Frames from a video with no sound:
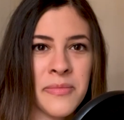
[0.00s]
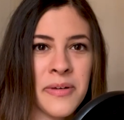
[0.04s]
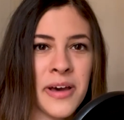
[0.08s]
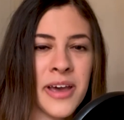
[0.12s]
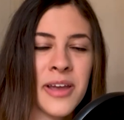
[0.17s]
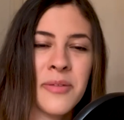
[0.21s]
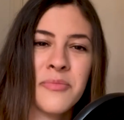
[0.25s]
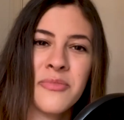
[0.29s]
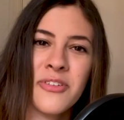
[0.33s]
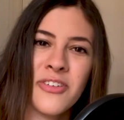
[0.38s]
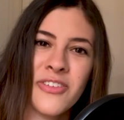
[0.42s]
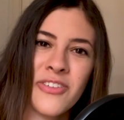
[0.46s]
I
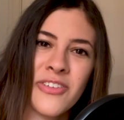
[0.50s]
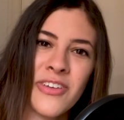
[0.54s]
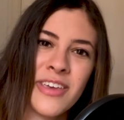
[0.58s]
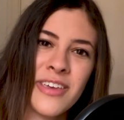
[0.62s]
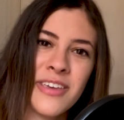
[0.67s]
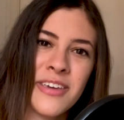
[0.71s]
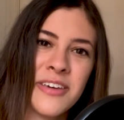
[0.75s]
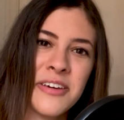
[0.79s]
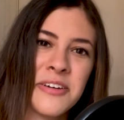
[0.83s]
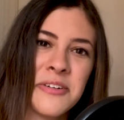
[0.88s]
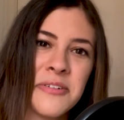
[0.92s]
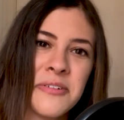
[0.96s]
appreciate
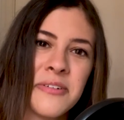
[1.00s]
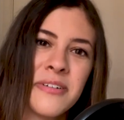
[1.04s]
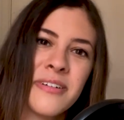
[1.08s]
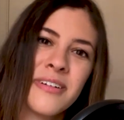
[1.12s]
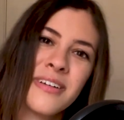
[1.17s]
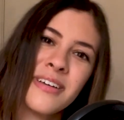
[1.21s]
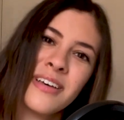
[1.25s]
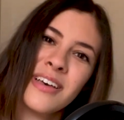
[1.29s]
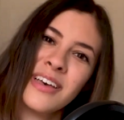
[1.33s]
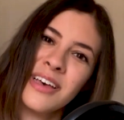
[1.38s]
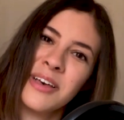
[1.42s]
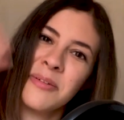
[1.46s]
you.
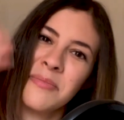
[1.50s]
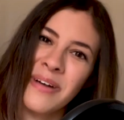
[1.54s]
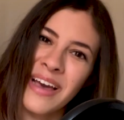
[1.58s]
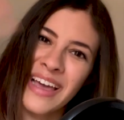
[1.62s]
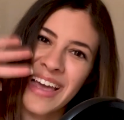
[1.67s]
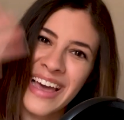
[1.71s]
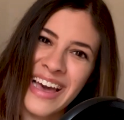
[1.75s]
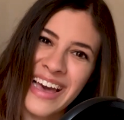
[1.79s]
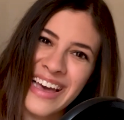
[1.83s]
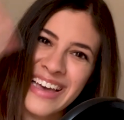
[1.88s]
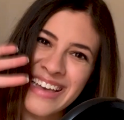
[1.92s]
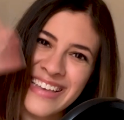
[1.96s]
Bye,
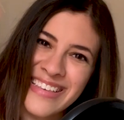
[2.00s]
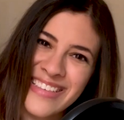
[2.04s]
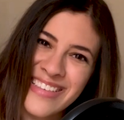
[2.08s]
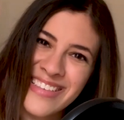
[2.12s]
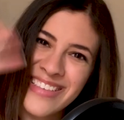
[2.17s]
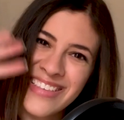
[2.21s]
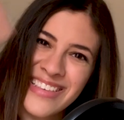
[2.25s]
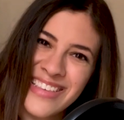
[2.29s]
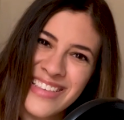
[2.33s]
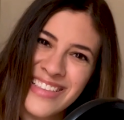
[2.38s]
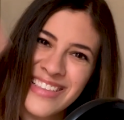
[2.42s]
guys.